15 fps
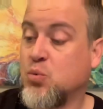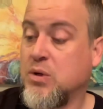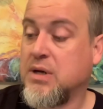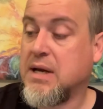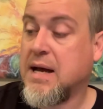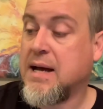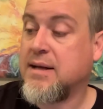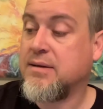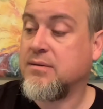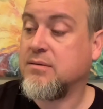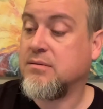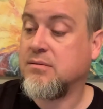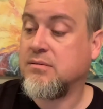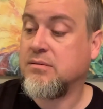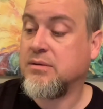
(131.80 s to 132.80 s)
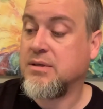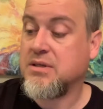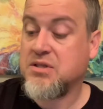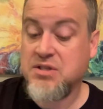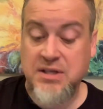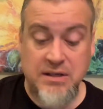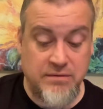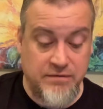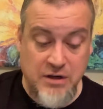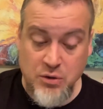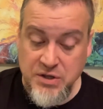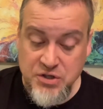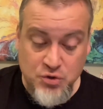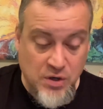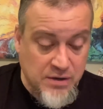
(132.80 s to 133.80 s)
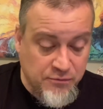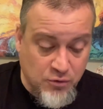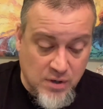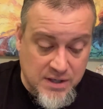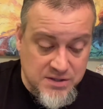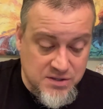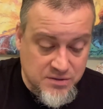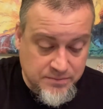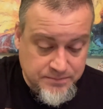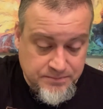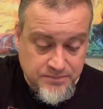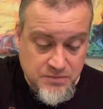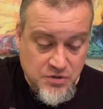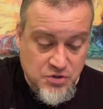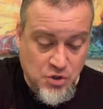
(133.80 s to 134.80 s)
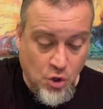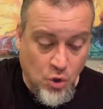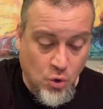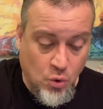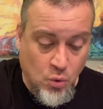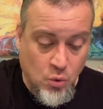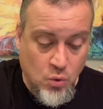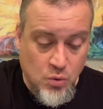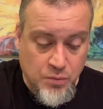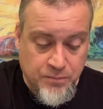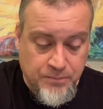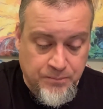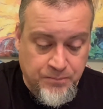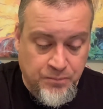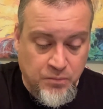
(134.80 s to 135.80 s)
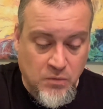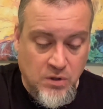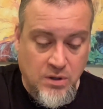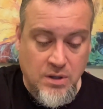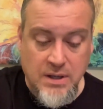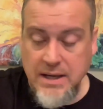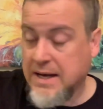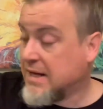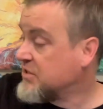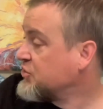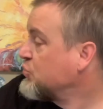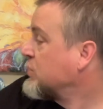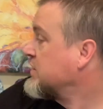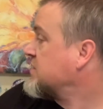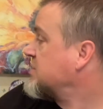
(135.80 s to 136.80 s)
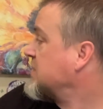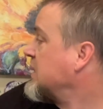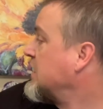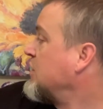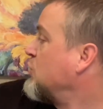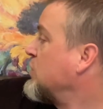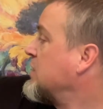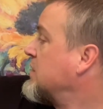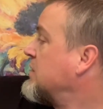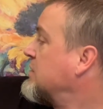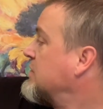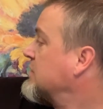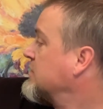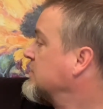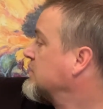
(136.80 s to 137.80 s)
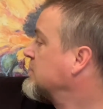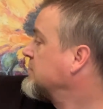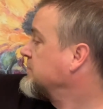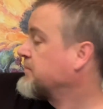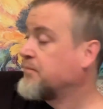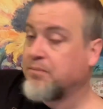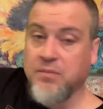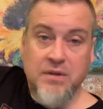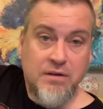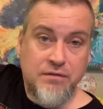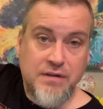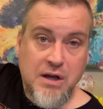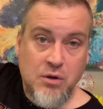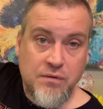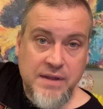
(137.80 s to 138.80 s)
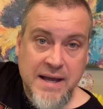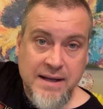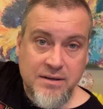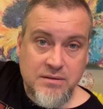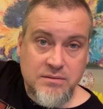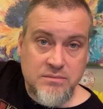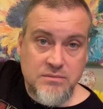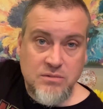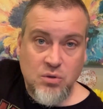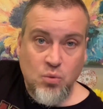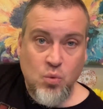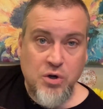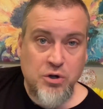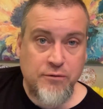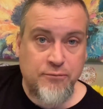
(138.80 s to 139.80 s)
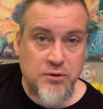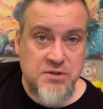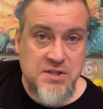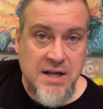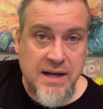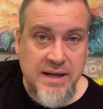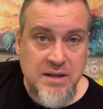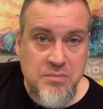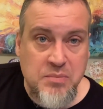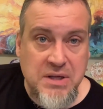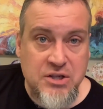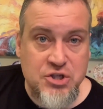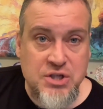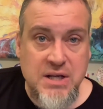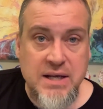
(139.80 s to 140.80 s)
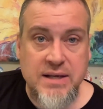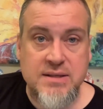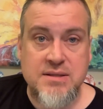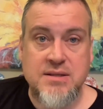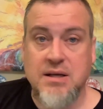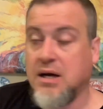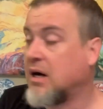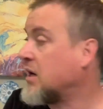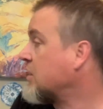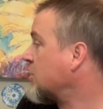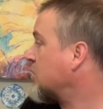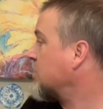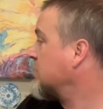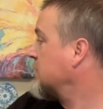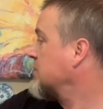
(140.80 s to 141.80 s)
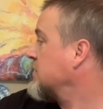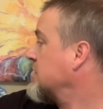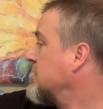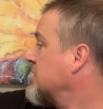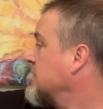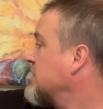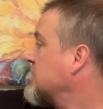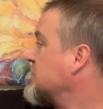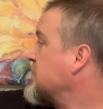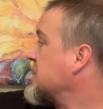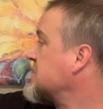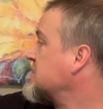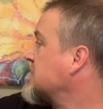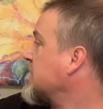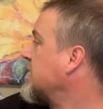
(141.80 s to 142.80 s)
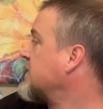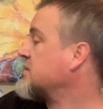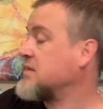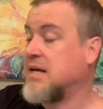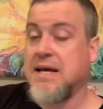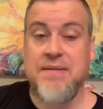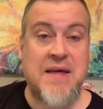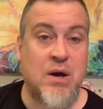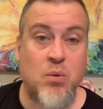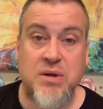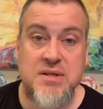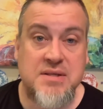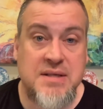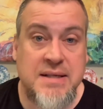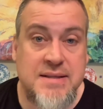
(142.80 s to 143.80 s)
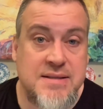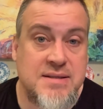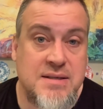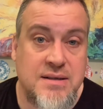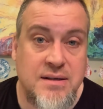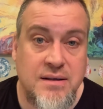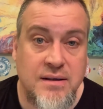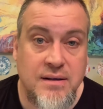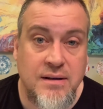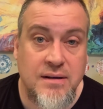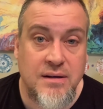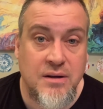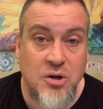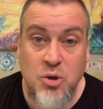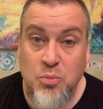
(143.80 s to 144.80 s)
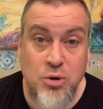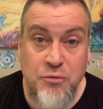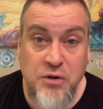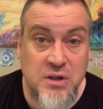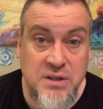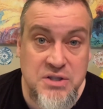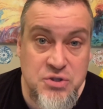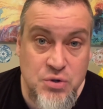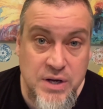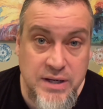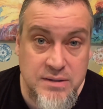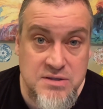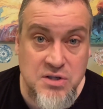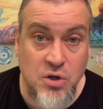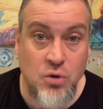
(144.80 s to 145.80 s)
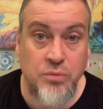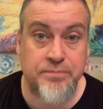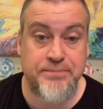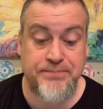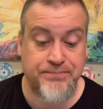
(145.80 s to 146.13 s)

would not sit very straight for us. So as you can see, we found that wonderful sign. Beach days are the best days. And that one sits perfectly straight. So